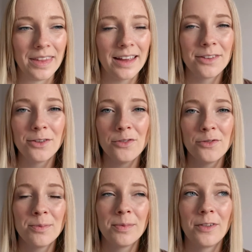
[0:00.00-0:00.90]
And it's gone
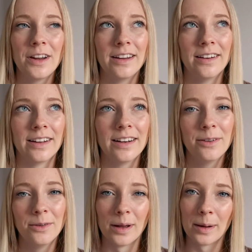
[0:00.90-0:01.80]
from feeling like a
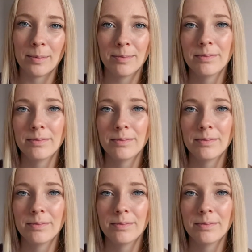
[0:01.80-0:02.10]
little like